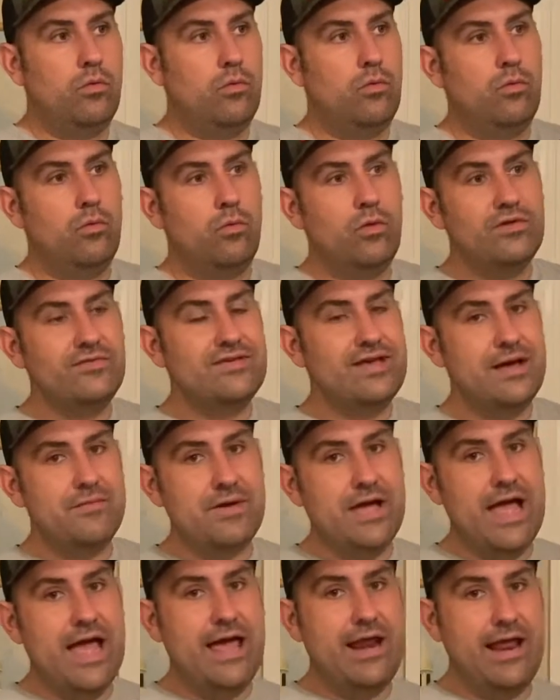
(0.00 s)
one time I
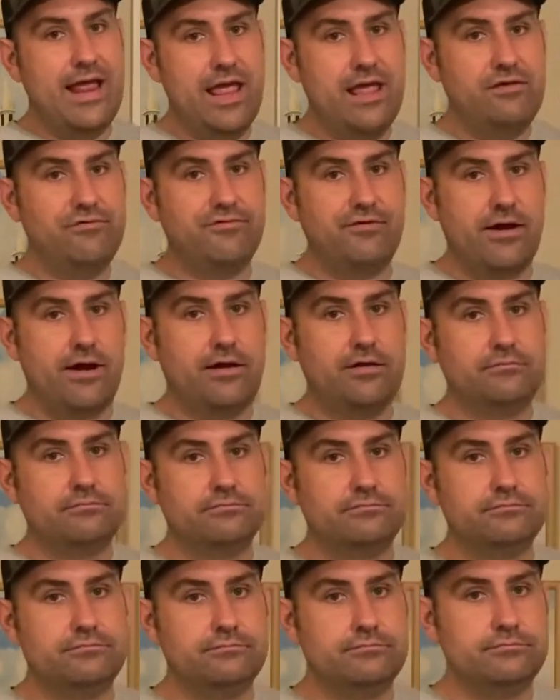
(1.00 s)
had a hang fire.
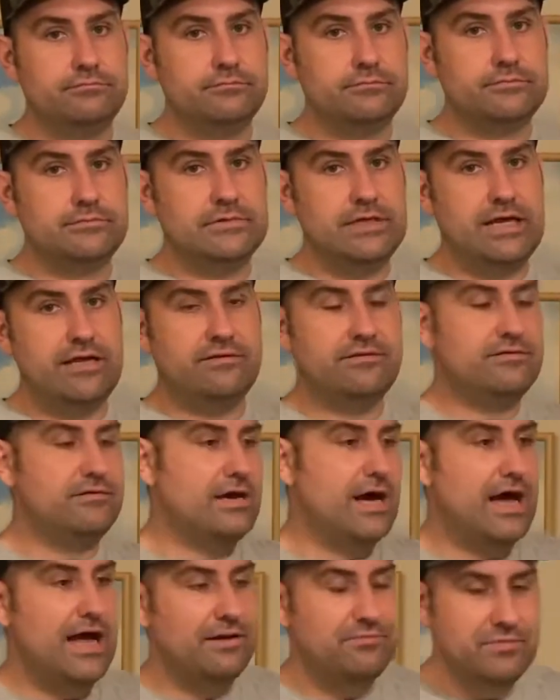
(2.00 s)
It's an
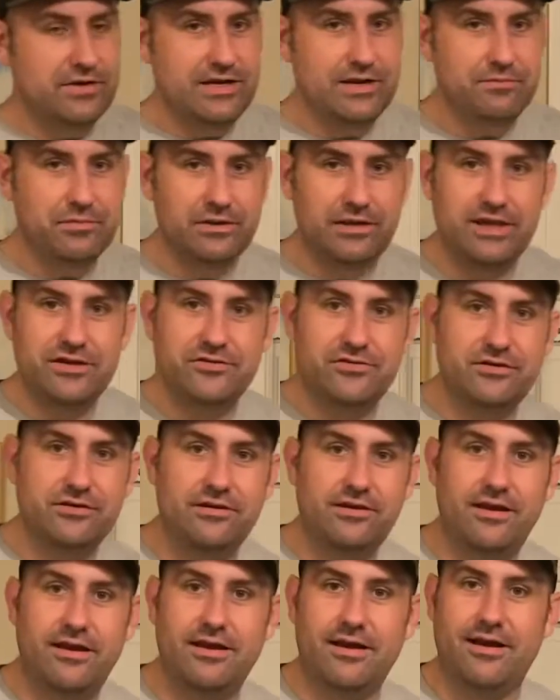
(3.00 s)
odd
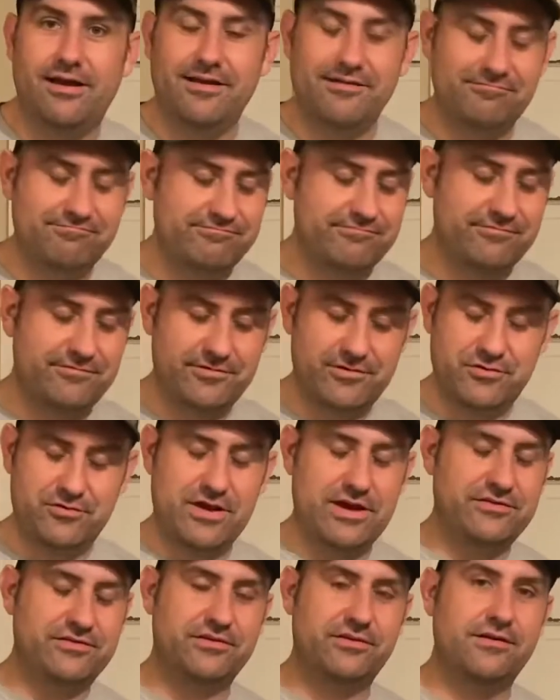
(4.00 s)
manipulation,
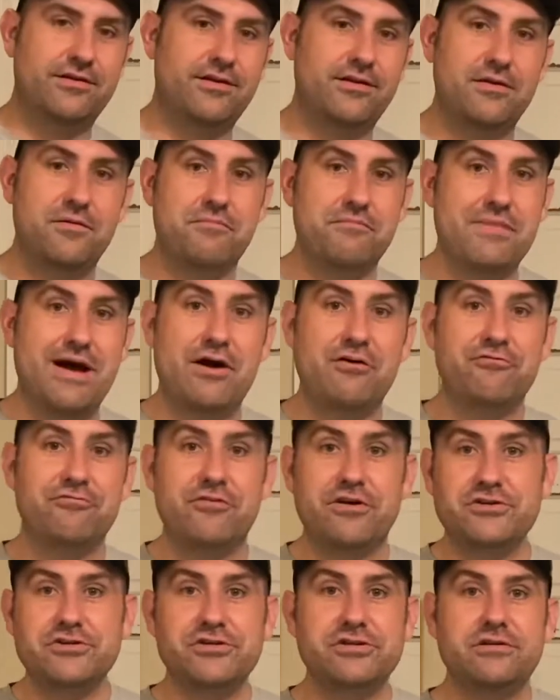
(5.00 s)

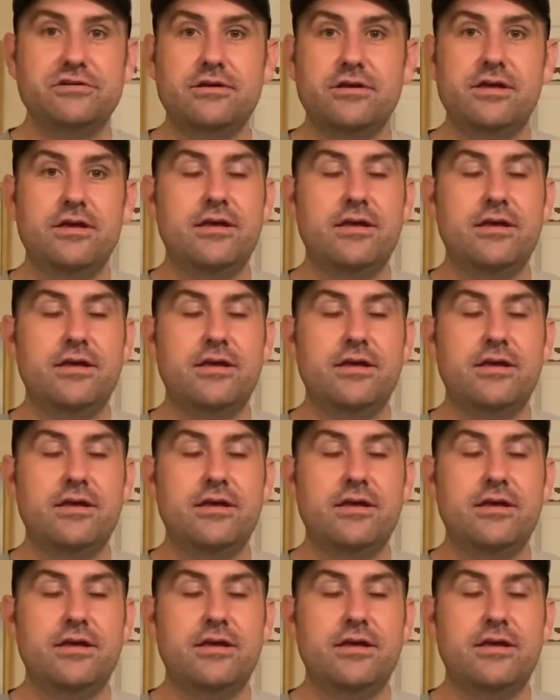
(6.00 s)
malfunction.